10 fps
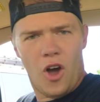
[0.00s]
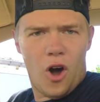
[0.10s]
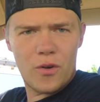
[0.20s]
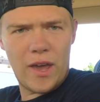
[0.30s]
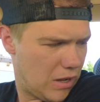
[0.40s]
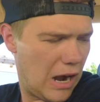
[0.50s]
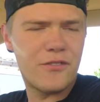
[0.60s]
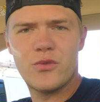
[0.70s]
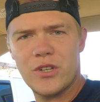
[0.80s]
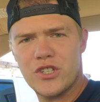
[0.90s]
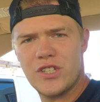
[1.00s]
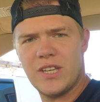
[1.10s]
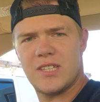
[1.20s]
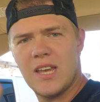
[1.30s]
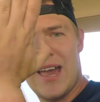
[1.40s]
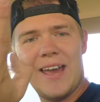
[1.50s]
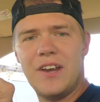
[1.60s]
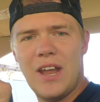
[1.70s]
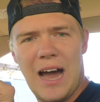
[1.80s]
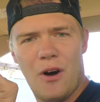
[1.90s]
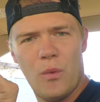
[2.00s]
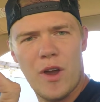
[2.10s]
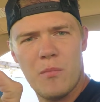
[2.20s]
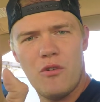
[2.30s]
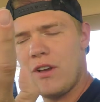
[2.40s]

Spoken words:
Okay, I've switched seats and now we are moving